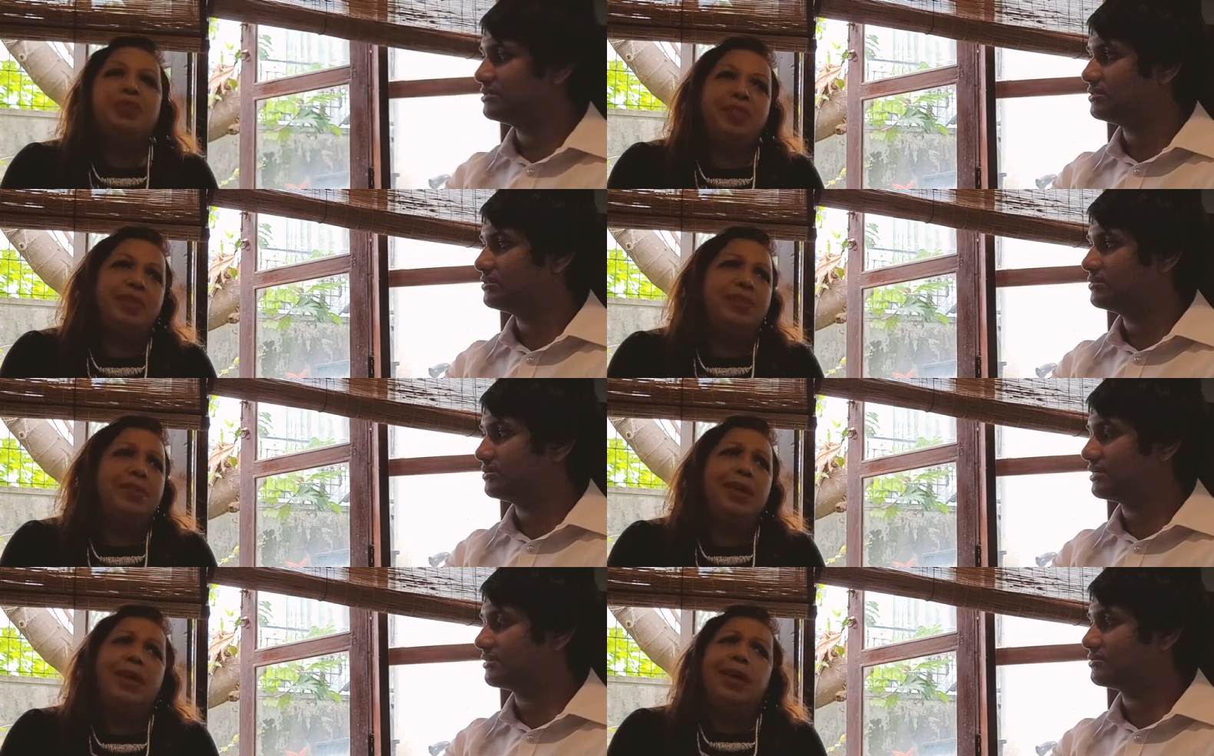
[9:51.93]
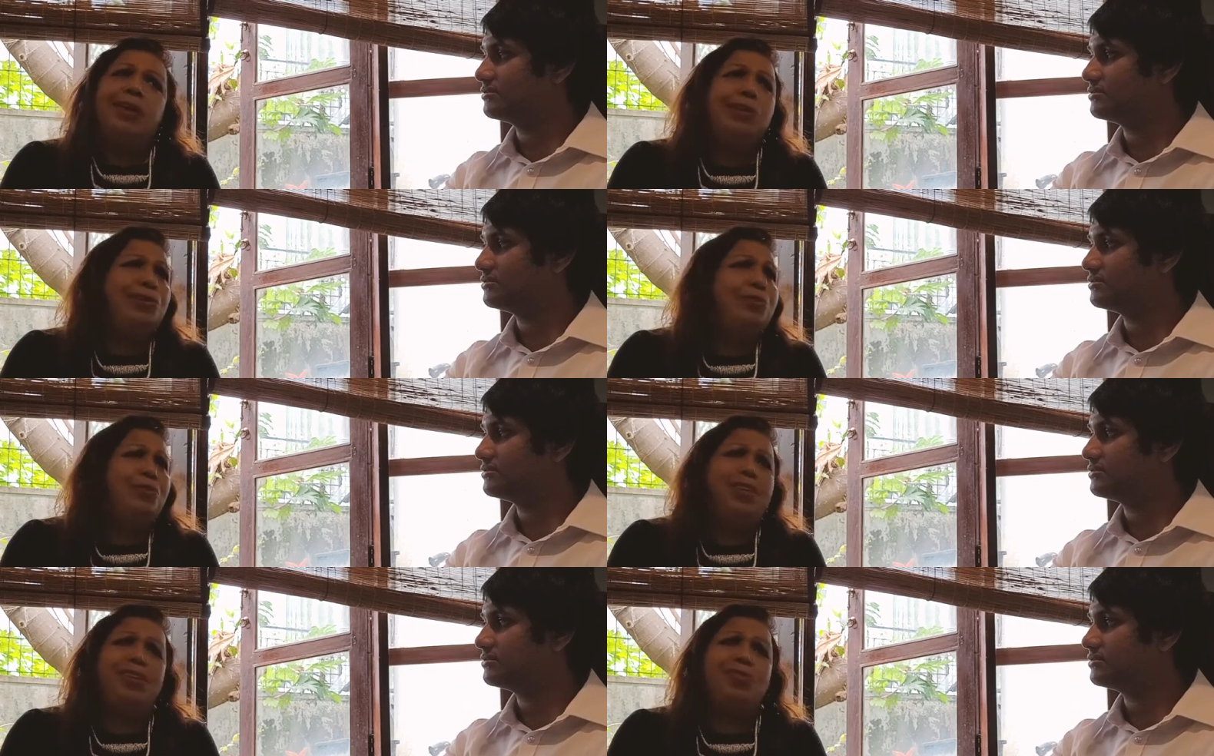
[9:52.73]
Speaker 1: is right. you
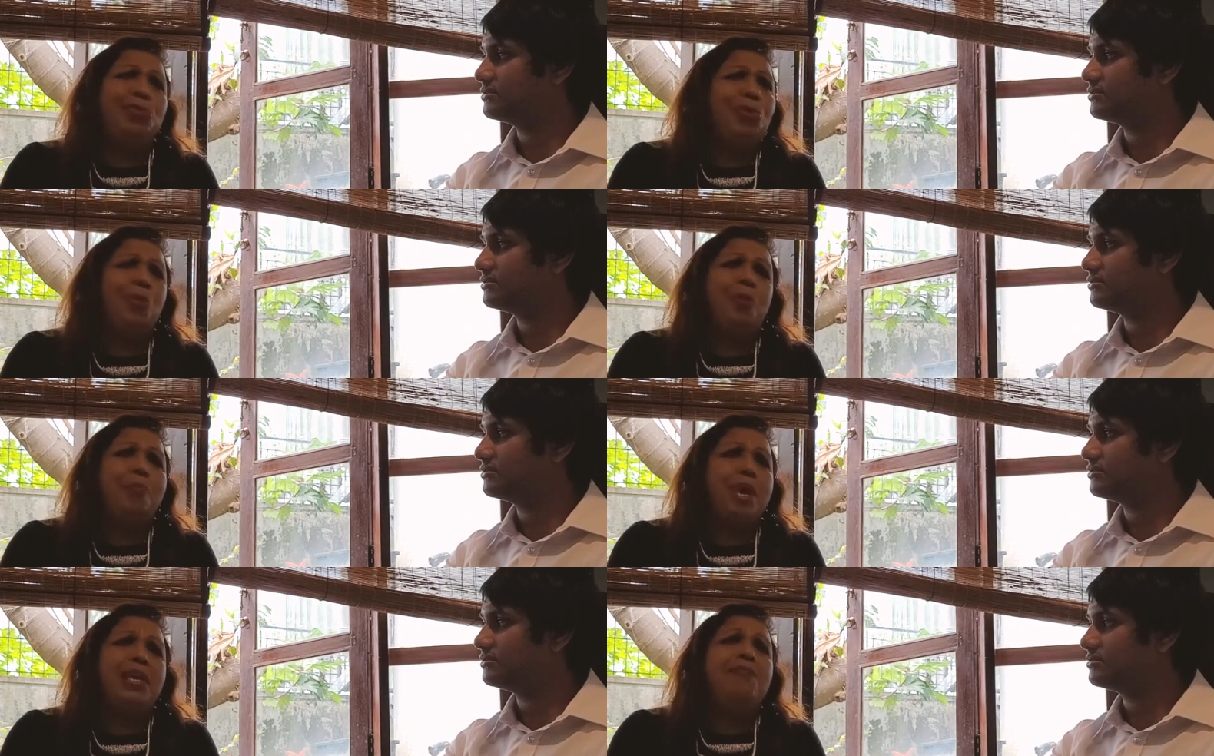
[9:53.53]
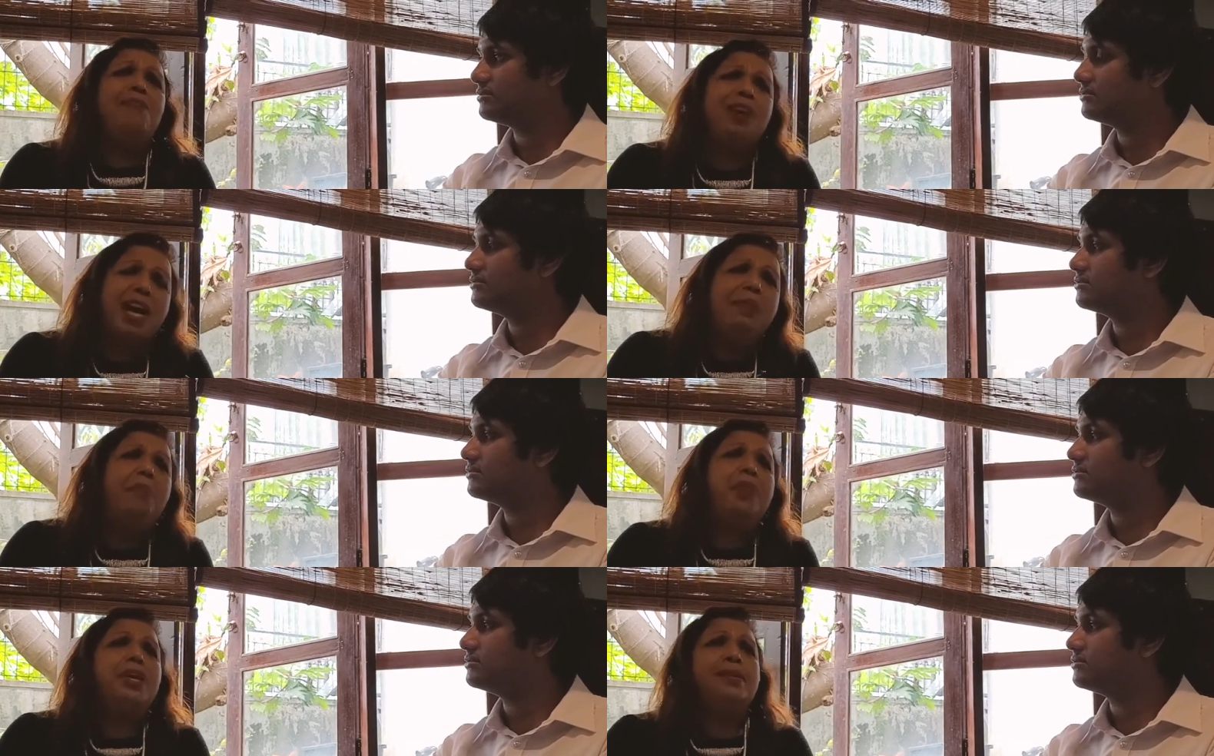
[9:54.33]
see so many
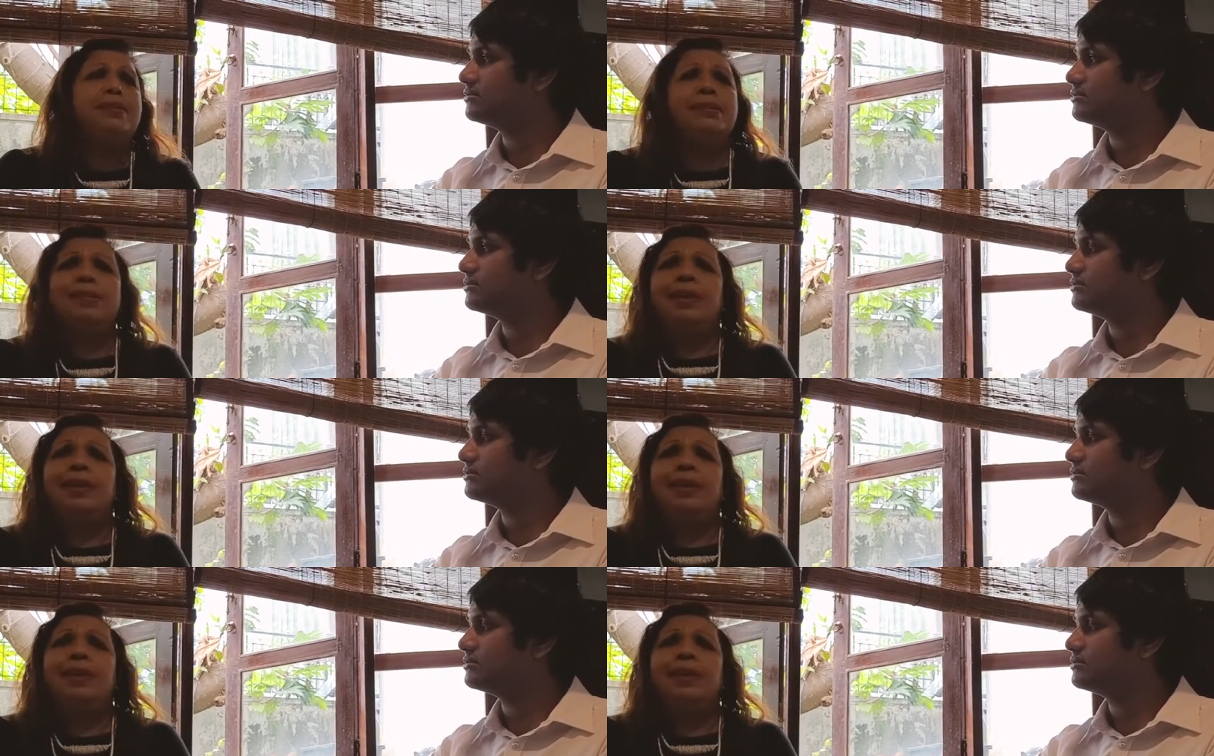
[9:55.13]
vibrant,